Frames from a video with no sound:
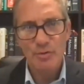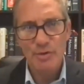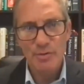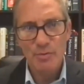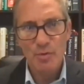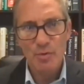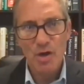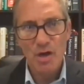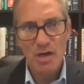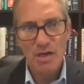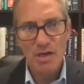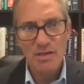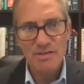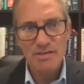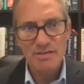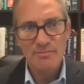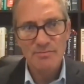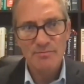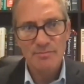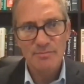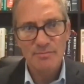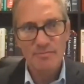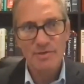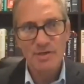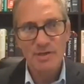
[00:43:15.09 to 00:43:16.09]
he was,
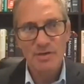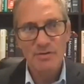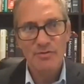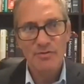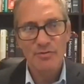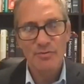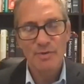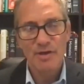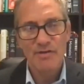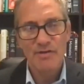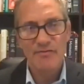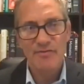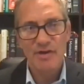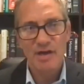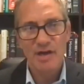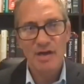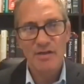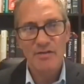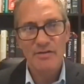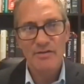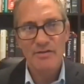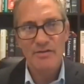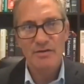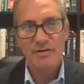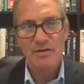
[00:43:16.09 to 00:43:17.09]
and you know, through my
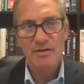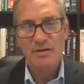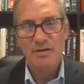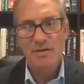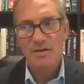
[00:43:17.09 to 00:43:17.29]
father.